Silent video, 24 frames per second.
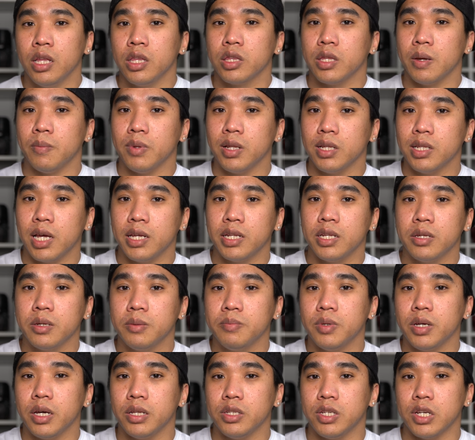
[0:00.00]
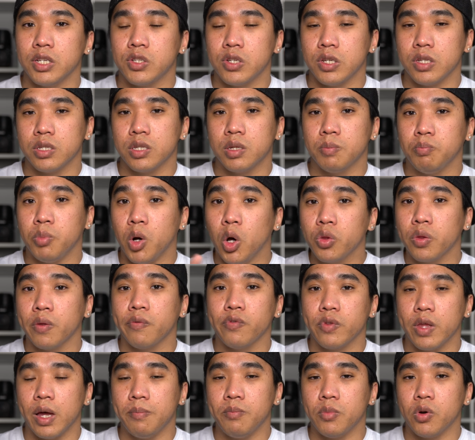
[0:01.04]
The Millennium editions, both
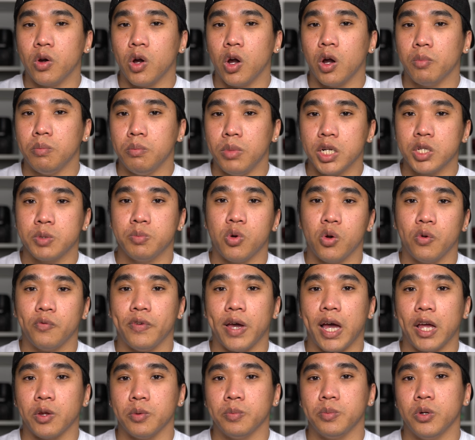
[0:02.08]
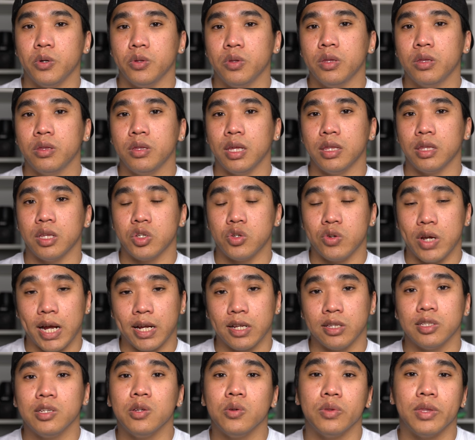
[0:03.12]
of them are much more valuable than the
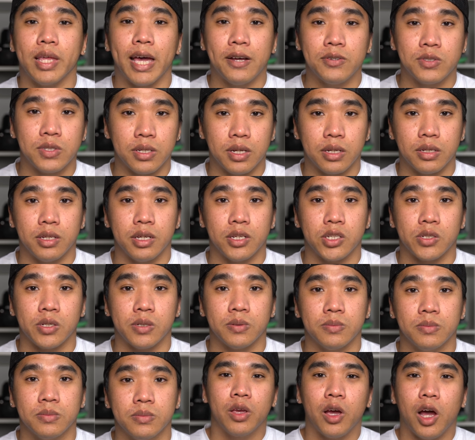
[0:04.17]
Dragon 2000 edition.